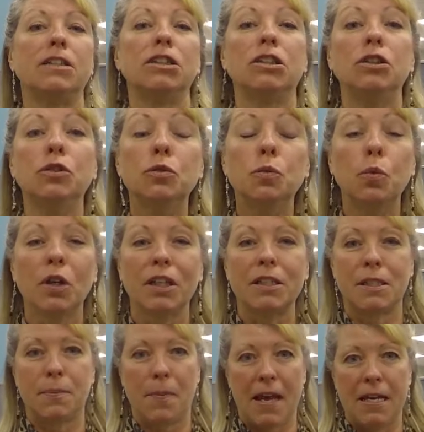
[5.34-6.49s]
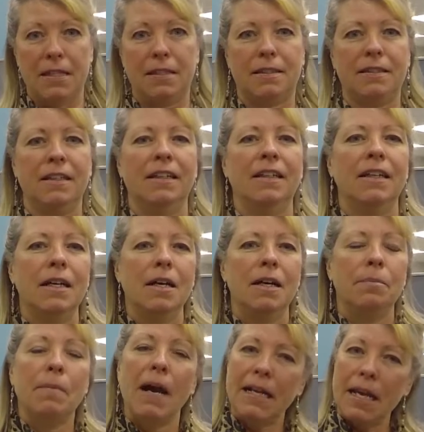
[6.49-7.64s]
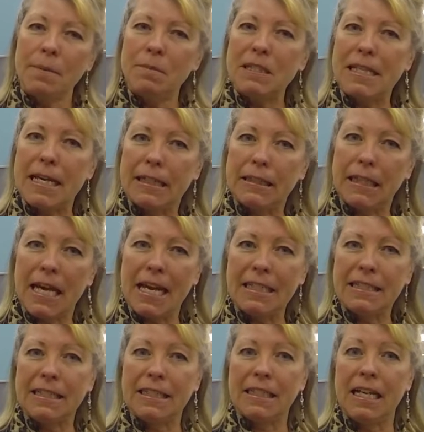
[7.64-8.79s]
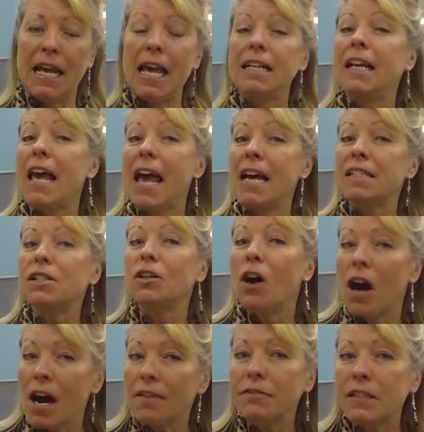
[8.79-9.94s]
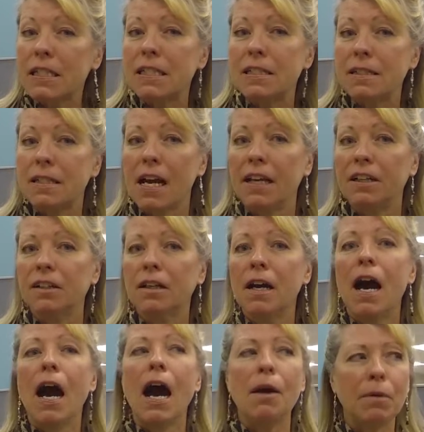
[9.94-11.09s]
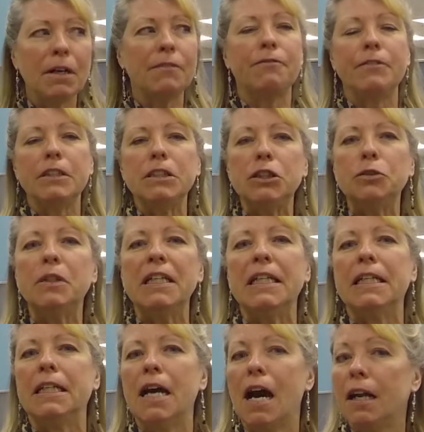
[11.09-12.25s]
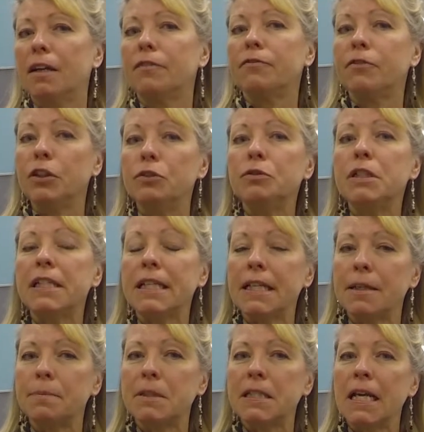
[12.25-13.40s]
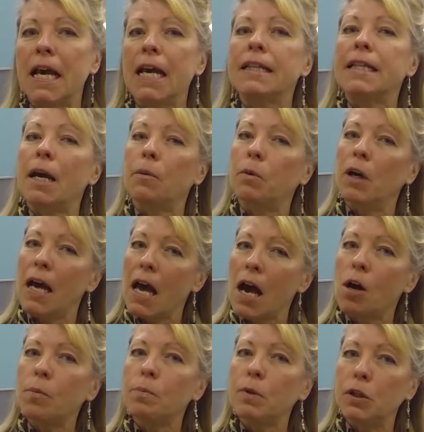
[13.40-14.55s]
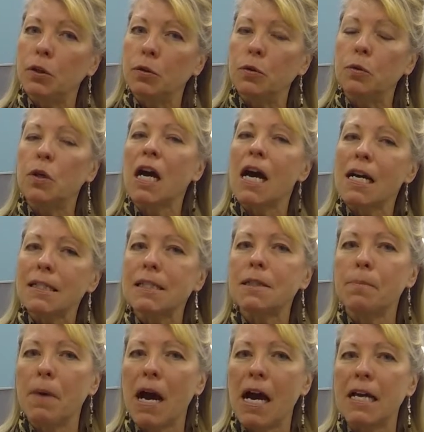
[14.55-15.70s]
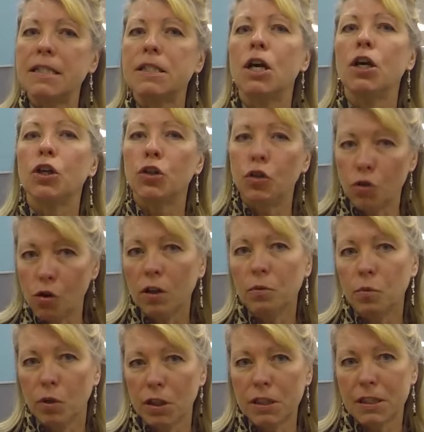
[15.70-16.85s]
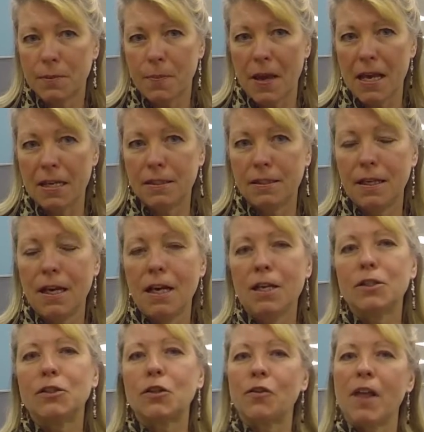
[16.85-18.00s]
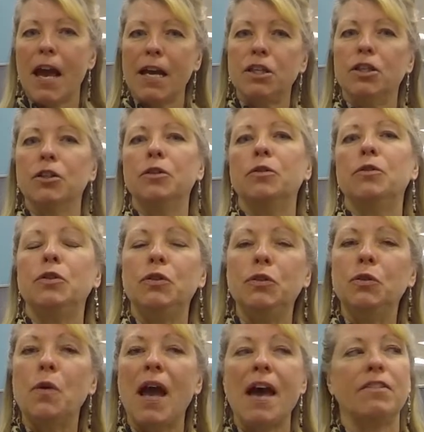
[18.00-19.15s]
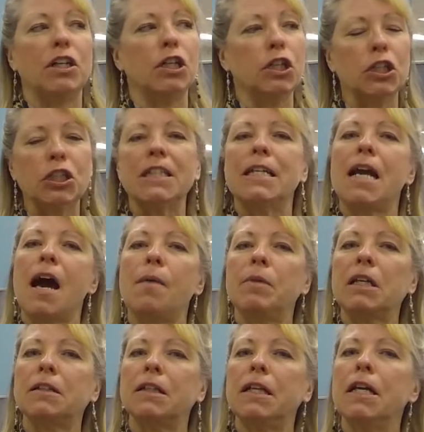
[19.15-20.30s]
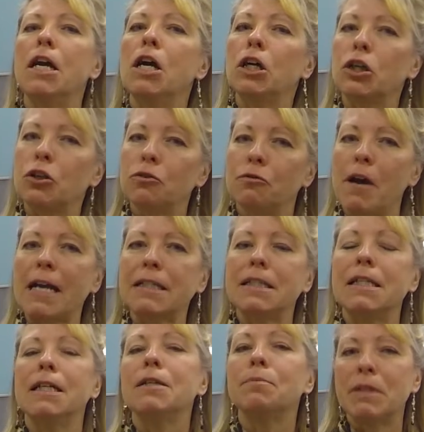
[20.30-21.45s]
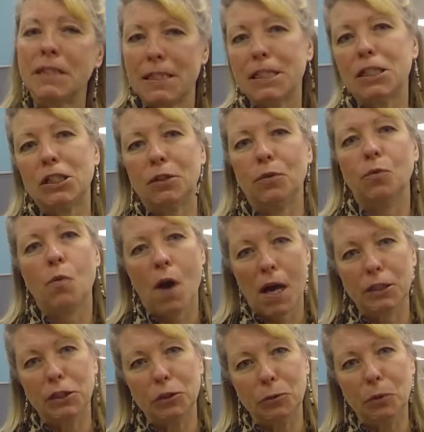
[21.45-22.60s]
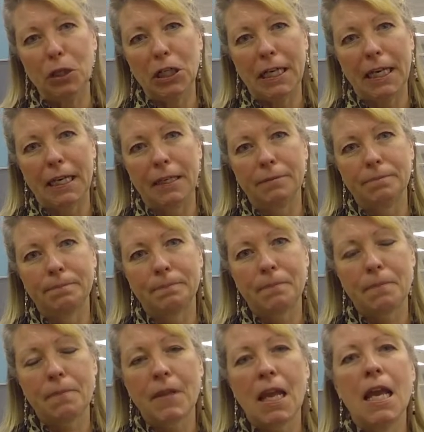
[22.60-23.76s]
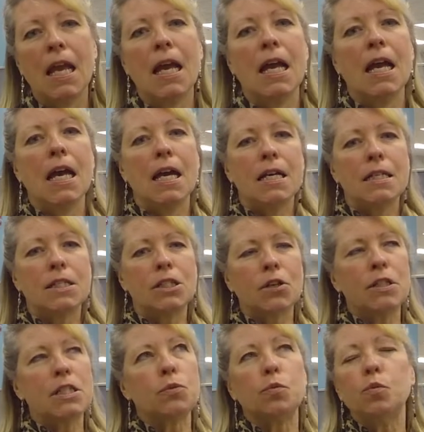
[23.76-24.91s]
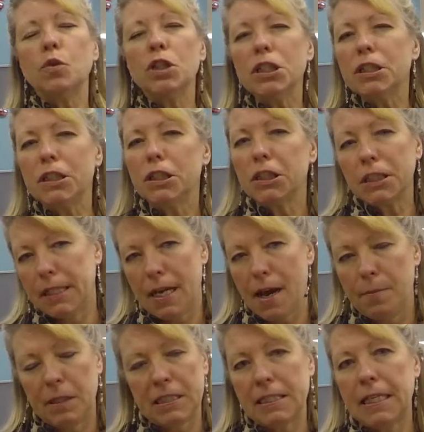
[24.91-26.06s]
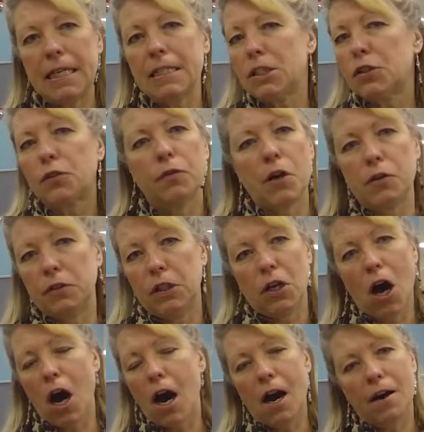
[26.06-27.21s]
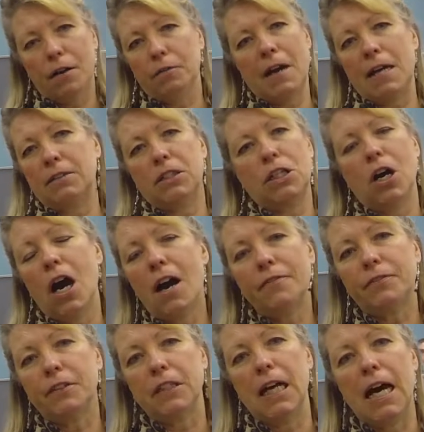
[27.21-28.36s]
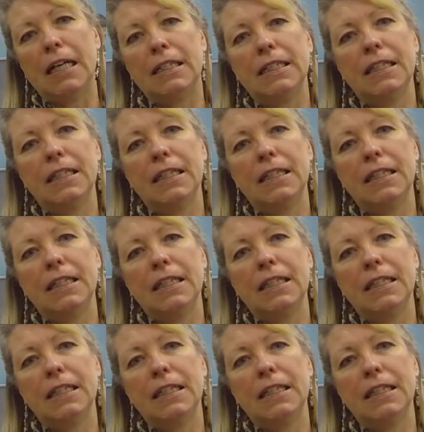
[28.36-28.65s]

your new workspace. My name is Ann Langton, and as an office designer, I want to fill you in on a few tips that will help you customize your workspace so that you have an ergonomically correct position while you're working. So this word ergonomics, it gets thrown around an awful lot,